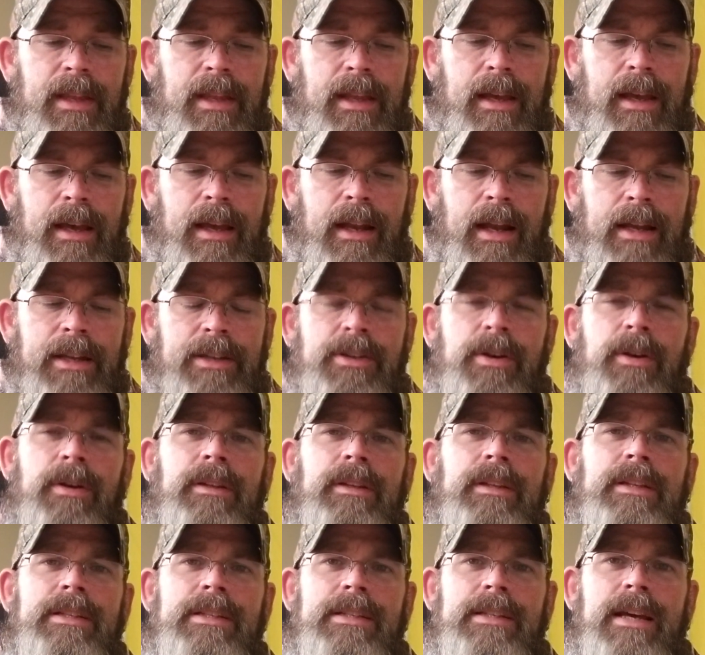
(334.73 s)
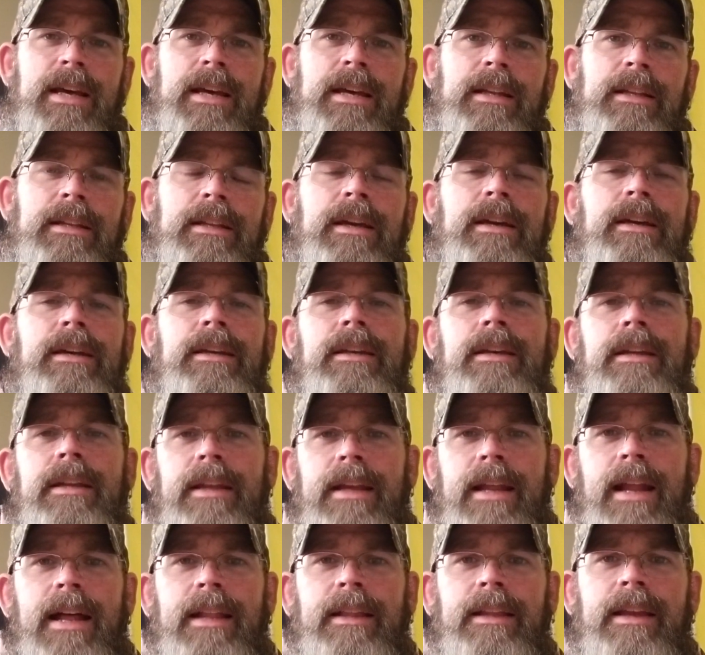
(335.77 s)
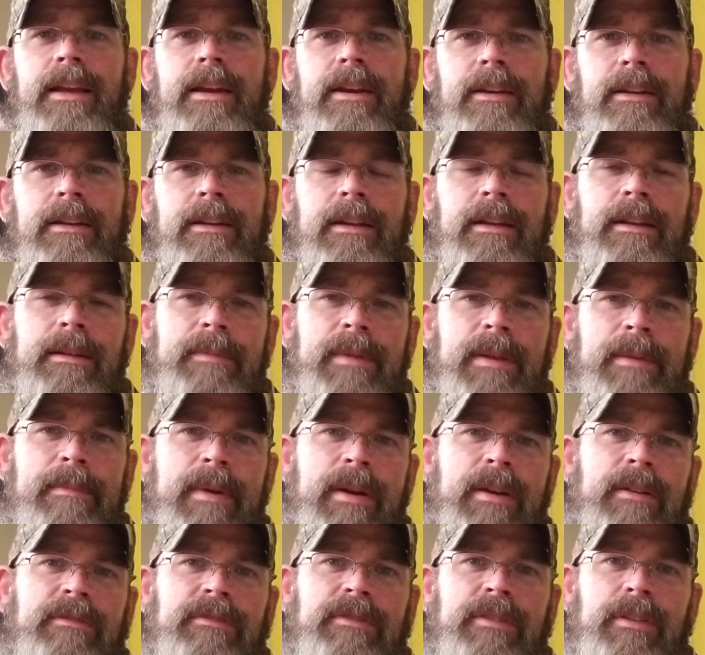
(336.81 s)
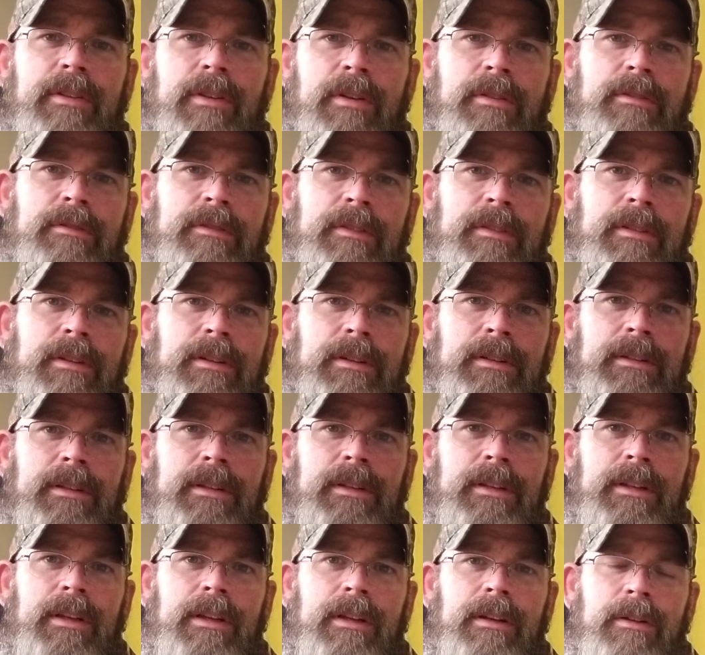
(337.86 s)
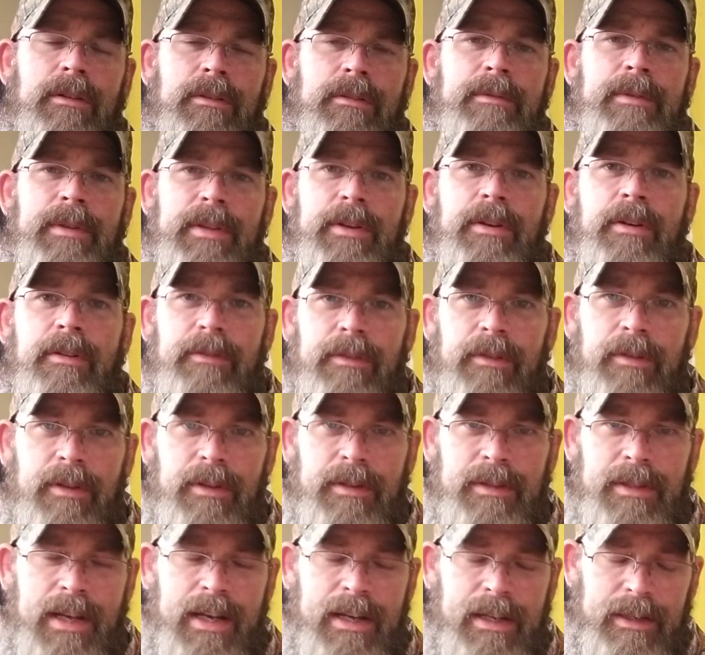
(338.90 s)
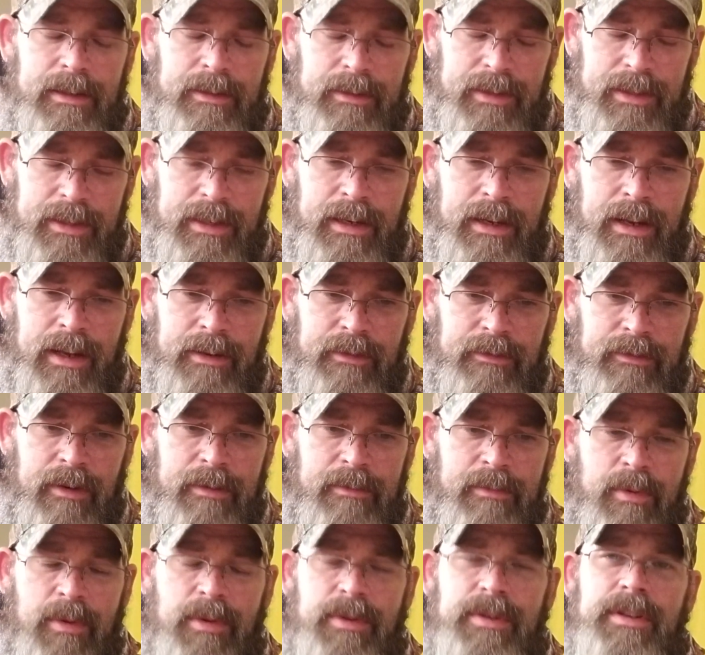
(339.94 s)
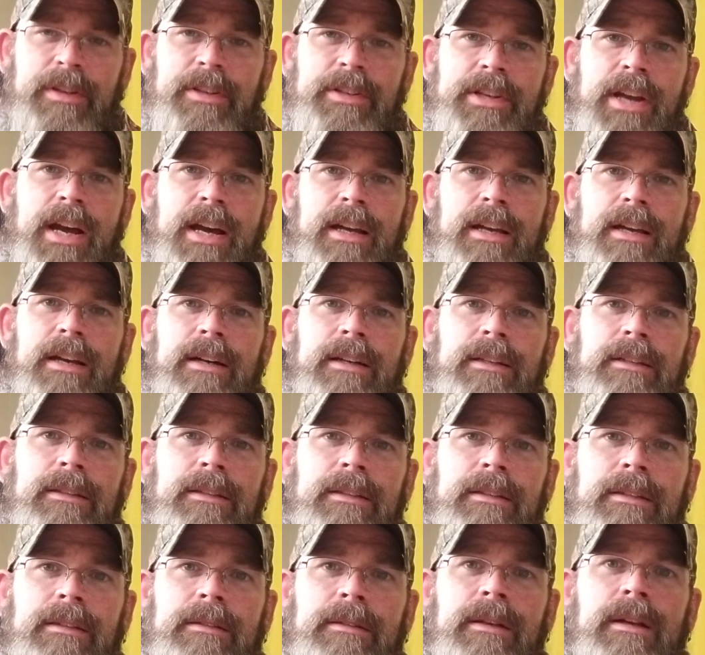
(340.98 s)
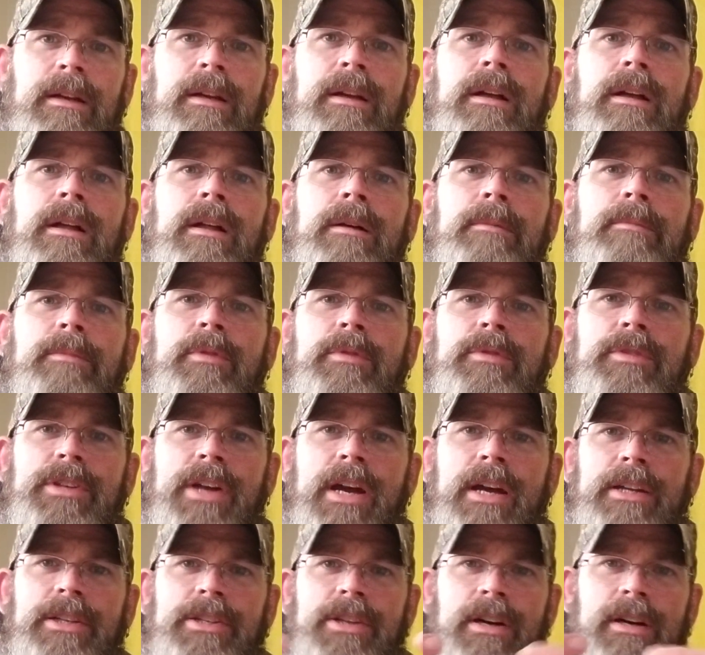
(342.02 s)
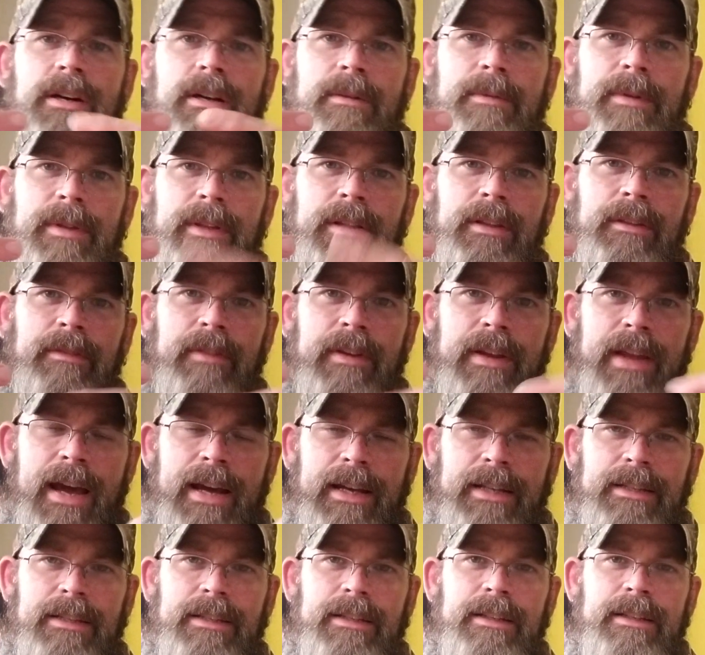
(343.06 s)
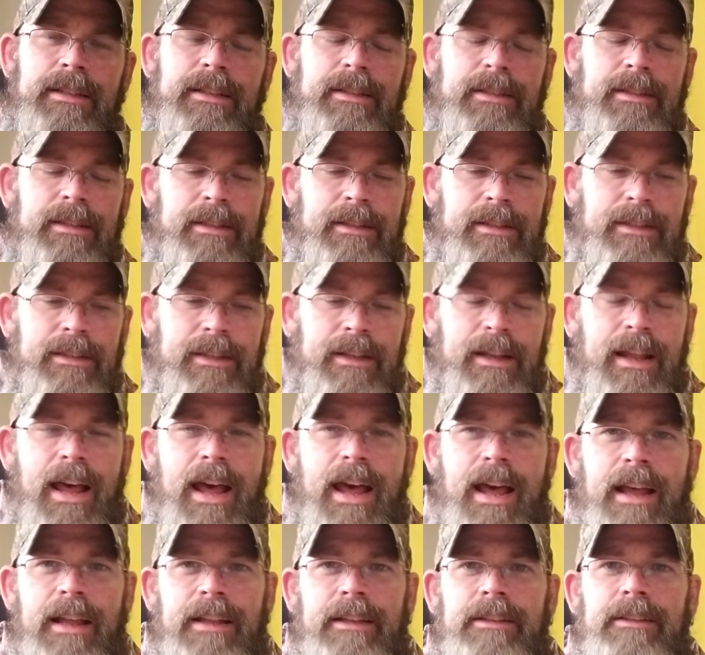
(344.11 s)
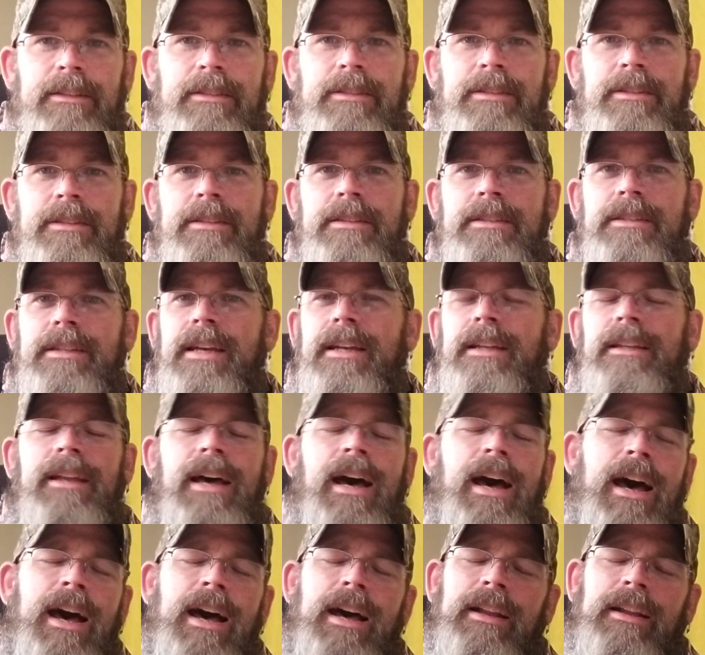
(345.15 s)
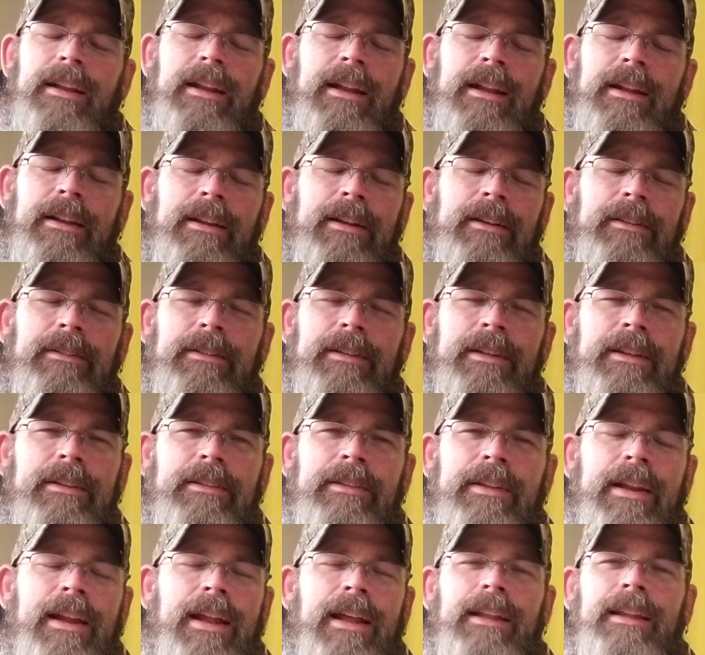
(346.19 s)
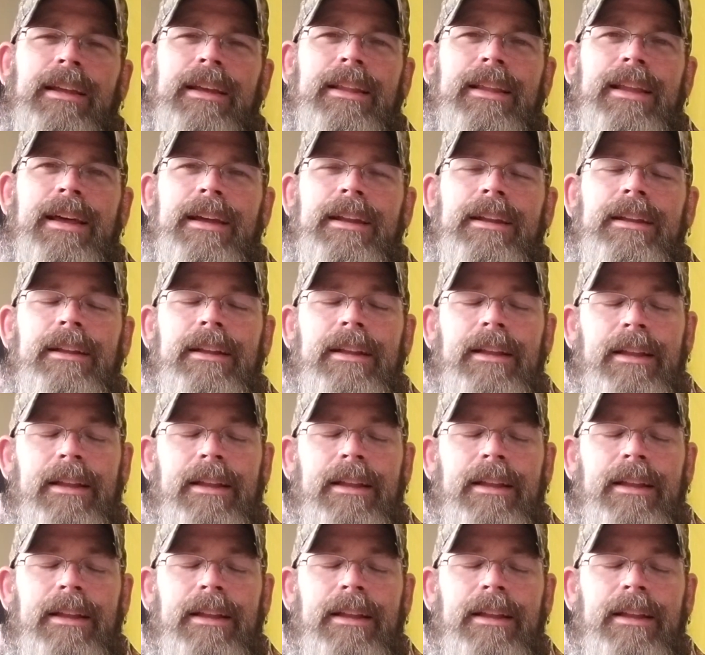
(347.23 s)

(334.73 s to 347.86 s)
And I jokingly said, "Yeah, you're gonna get out there, and they're gonna be barefoot, with the overalls on, sitting on the front porch with a shotgun and the moonshine jug with the three X's and this and that." And she's like, "Nah, they're not like that."